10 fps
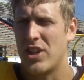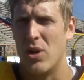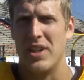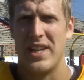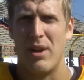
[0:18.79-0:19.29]

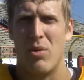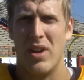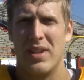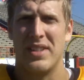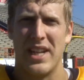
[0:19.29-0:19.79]
going to day
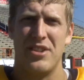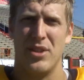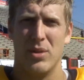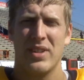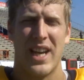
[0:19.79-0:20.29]
one, day
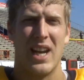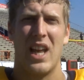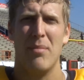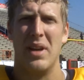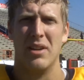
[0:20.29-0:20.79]
two, got a
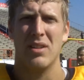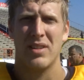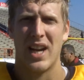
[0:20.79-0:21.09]
lot better,